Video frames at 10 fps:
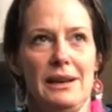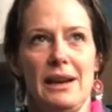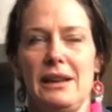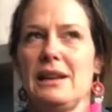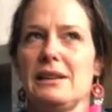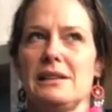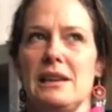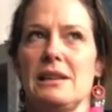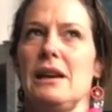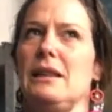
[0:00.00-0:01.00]
And that's
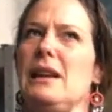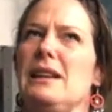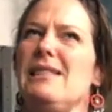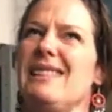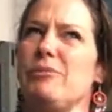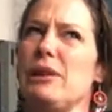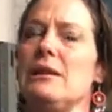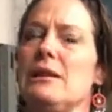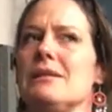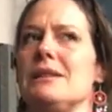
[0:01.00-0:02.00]
that. And then with
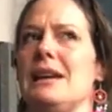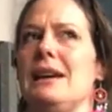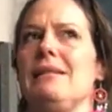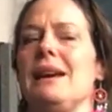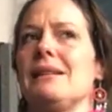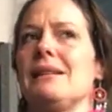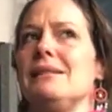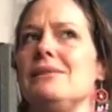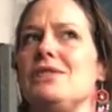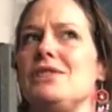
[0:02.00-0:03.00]
lockdown, that
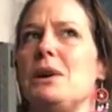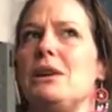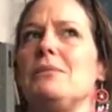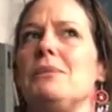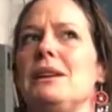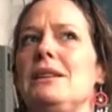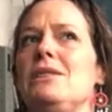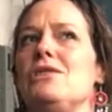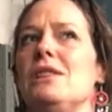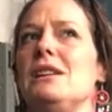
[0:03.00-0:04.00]
kind of sparked my
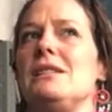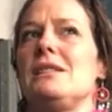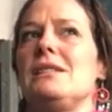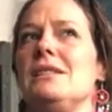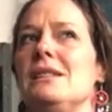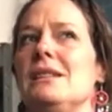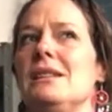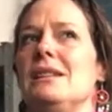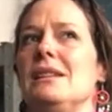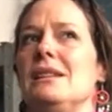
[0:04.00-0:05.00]
interest
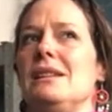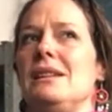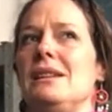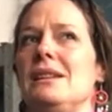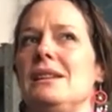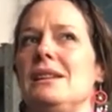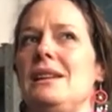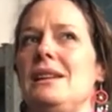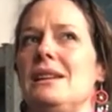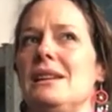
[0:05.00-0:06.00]

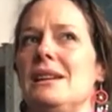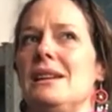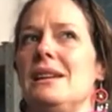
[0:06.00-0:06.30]
in,